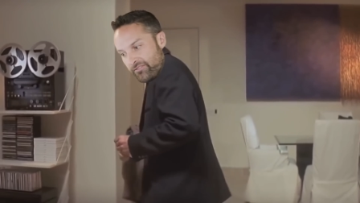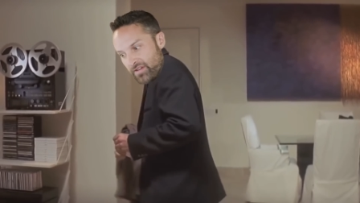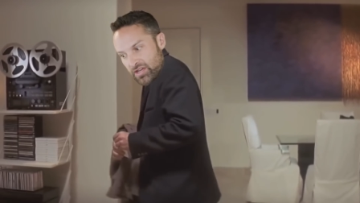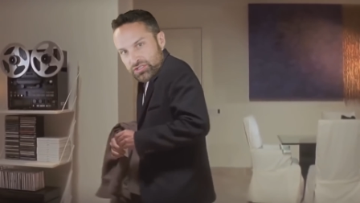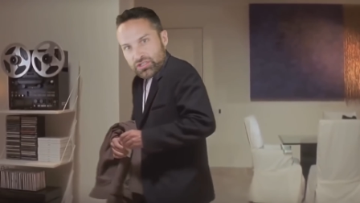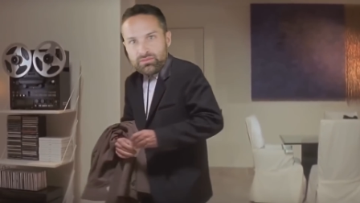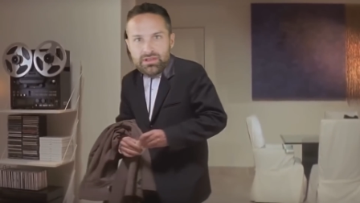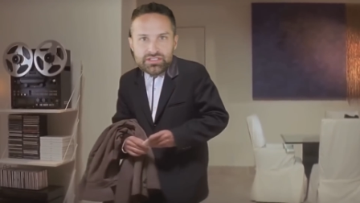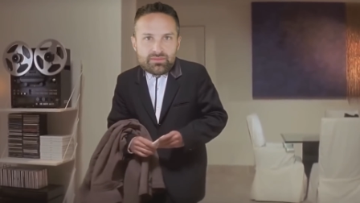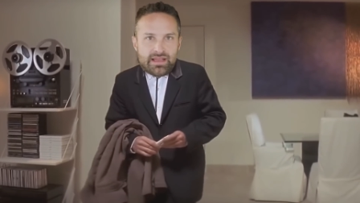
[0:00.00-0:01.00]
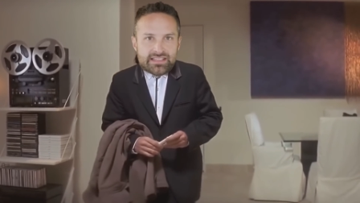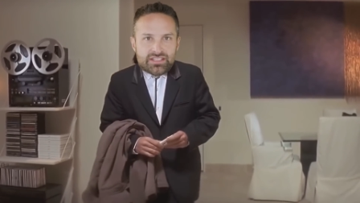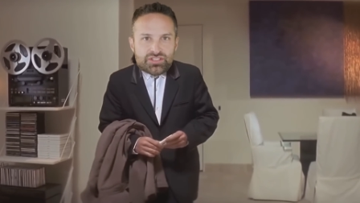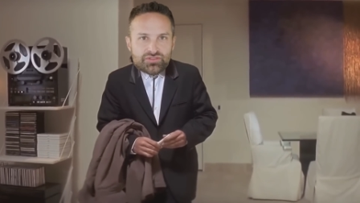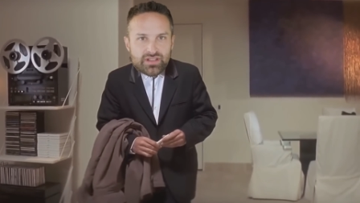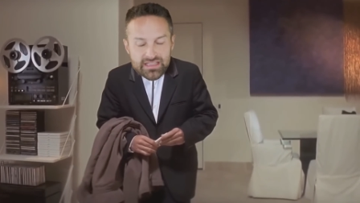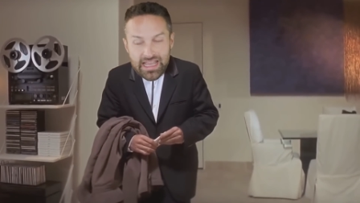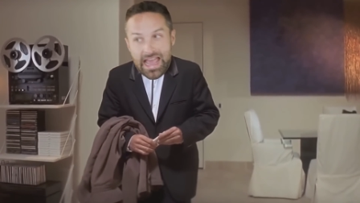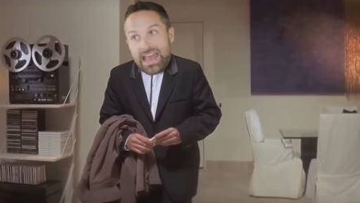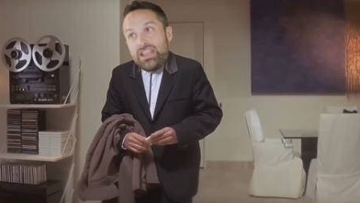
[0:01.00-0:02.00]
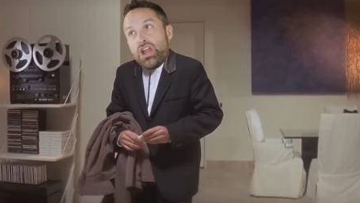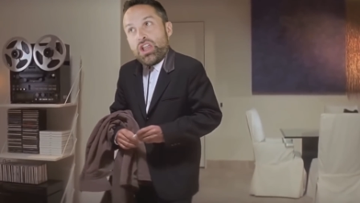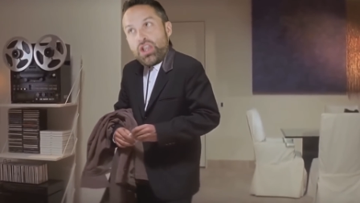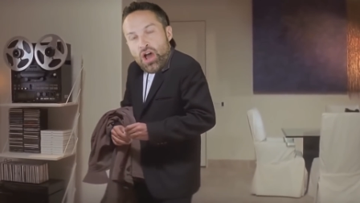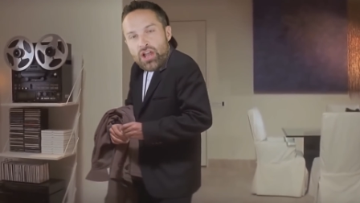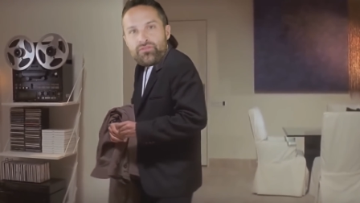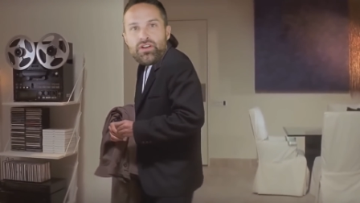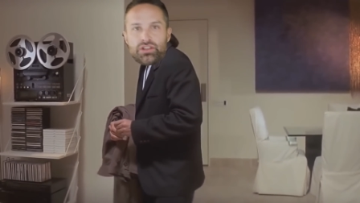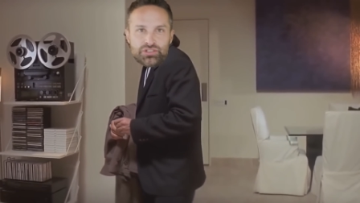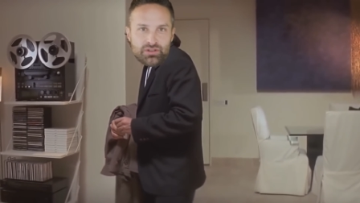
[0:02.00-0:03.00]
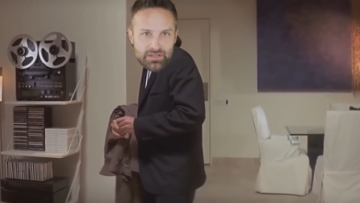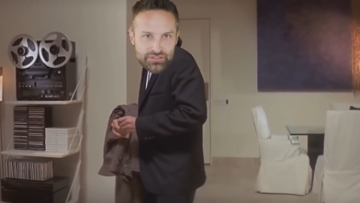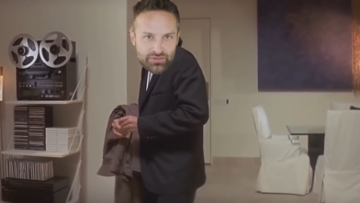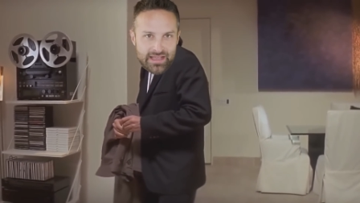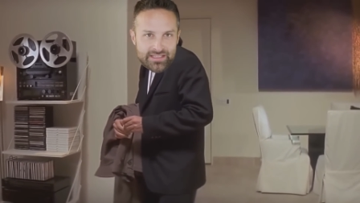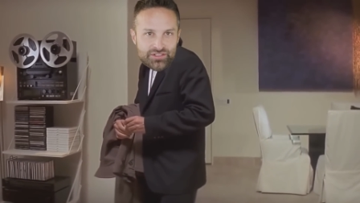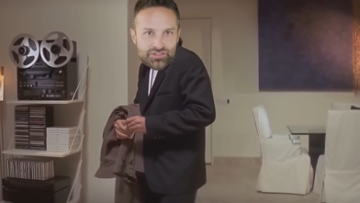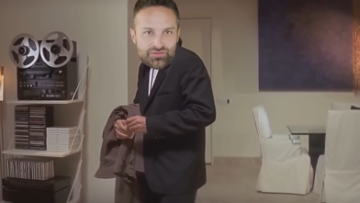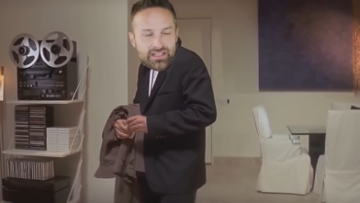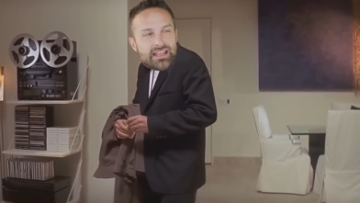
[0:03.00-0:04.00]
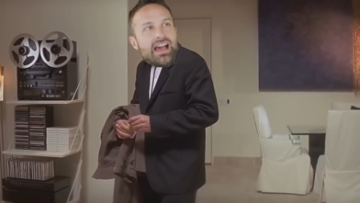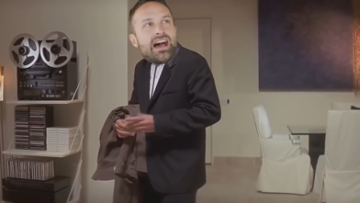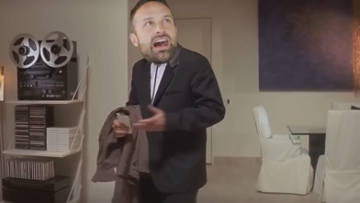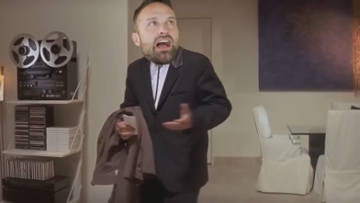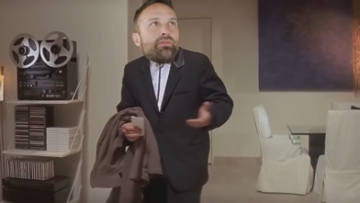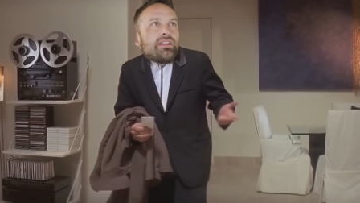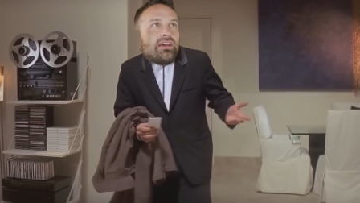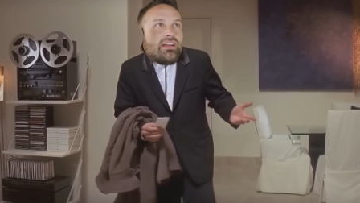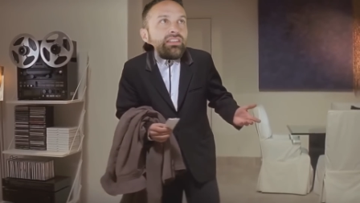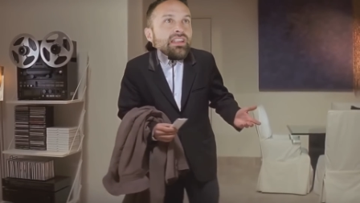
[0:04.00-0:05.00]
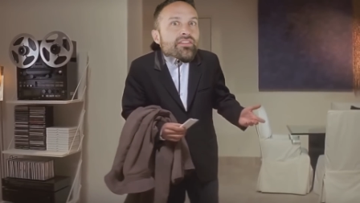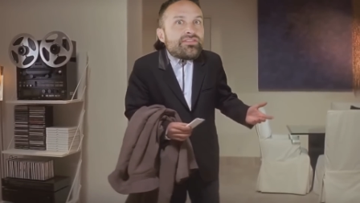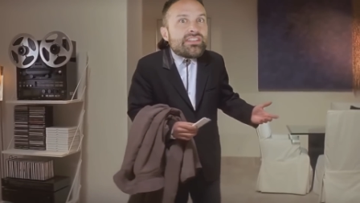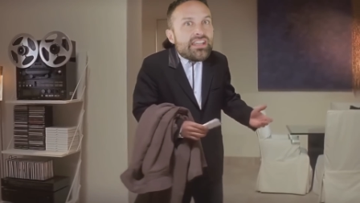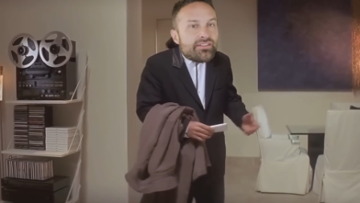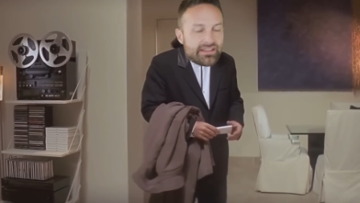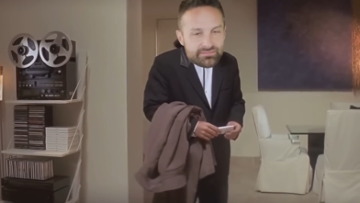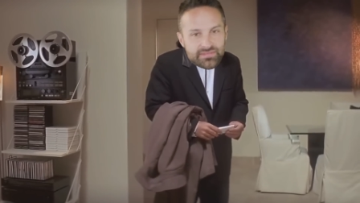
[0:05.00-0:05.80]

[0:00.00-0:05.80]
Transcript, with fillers: functional muscle mass and strength and non-functional muscle mass and strength. I would love to hear it.